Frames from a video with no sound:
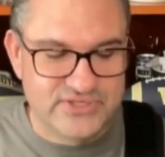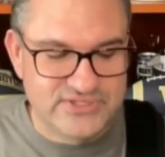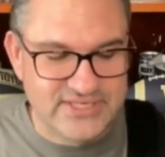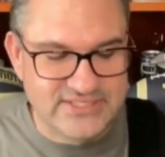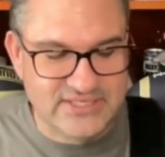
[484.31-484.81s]

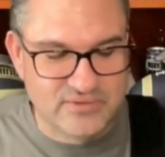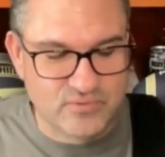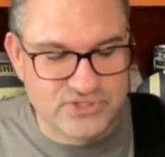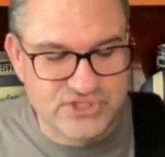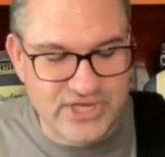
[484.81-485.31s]
this season
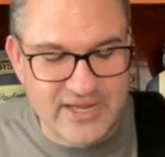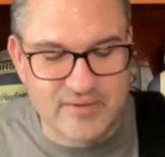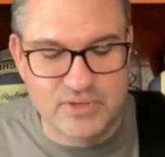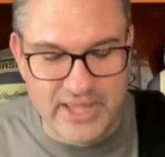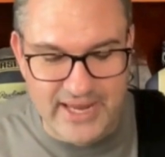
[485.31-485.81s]
was
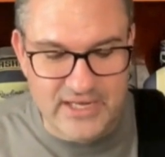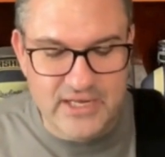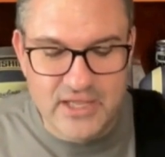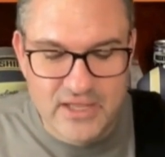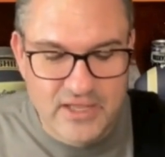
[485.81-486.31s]
Jacob Lane.